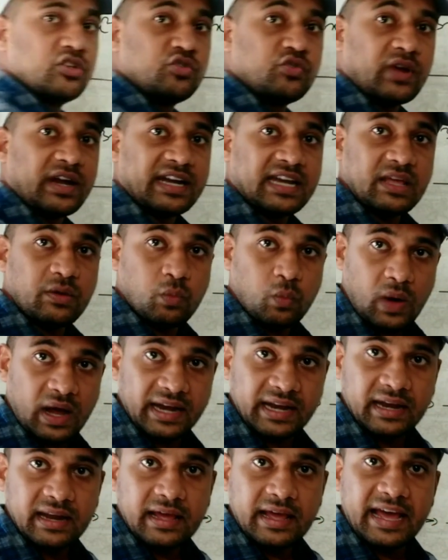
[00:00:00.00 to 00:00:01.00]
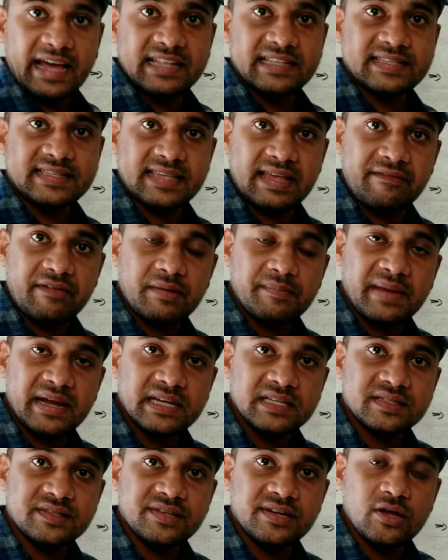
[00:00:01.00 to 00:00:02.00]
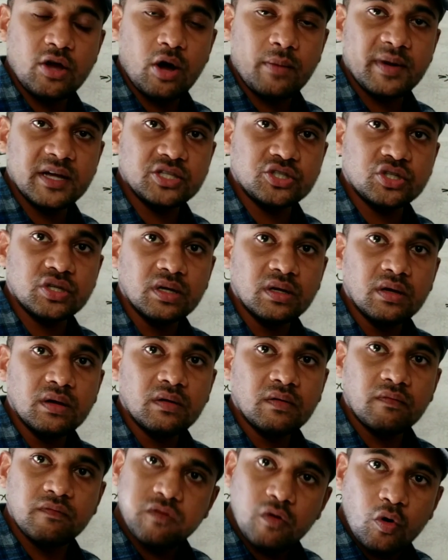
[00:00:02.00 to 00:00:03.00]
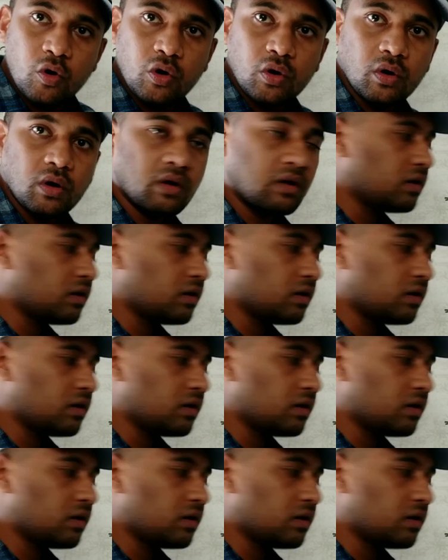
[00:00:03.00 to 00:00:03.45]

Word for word: 21, and 7 minus 3 how much? 4.